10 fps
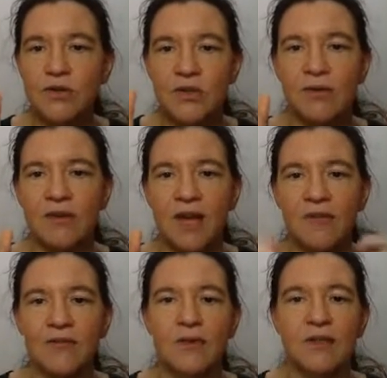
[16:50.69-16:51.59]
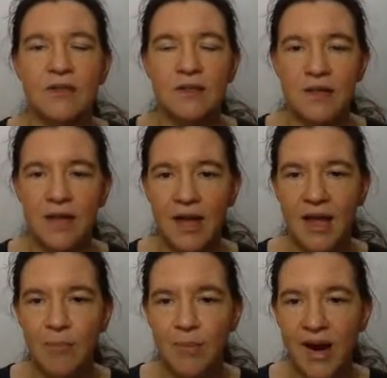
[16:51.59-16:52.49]
So if you have, for instance,
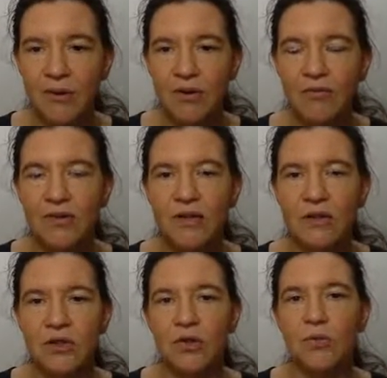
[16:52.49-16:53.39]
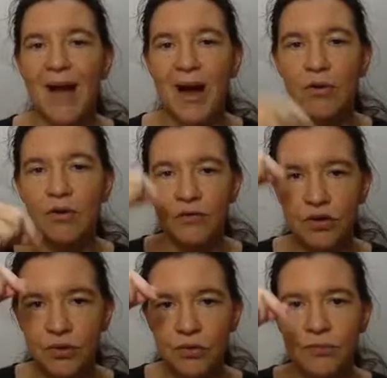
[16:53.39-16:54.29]
a binary field, so power of
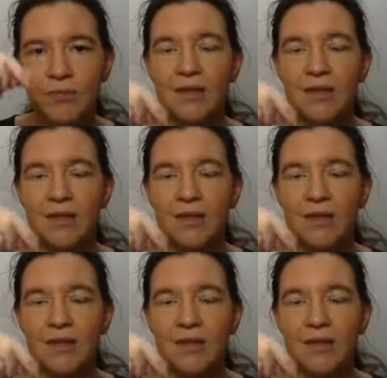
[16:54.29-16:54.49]
2,